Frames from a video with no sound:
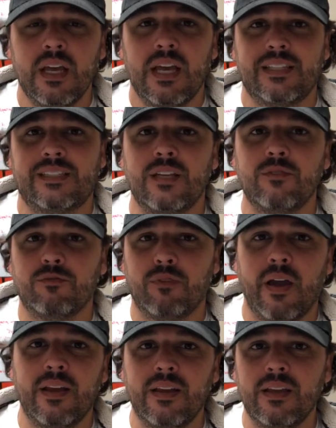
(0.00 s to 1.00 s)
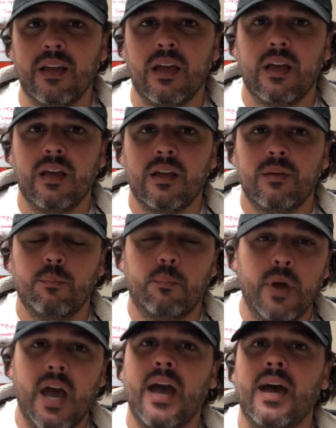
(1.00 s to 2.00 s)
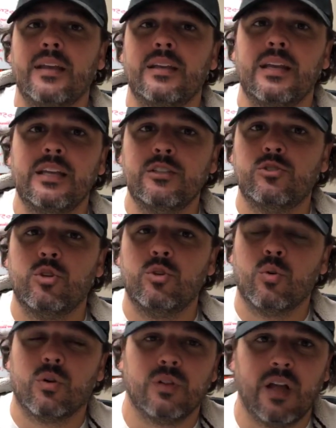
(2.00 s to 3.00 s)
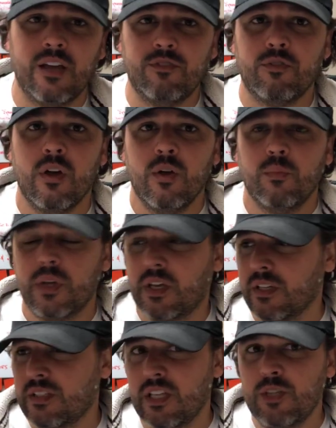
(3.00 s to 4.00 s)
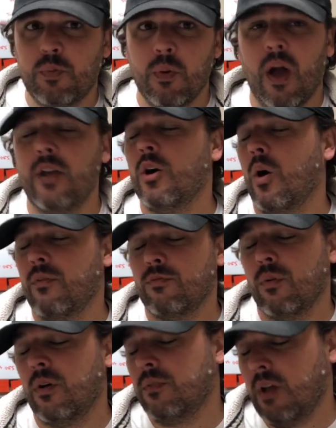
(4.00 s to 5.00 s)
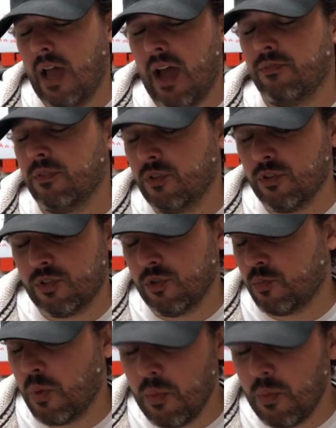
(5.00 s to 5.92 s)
it's inviting bad into your life, because these people, I know there's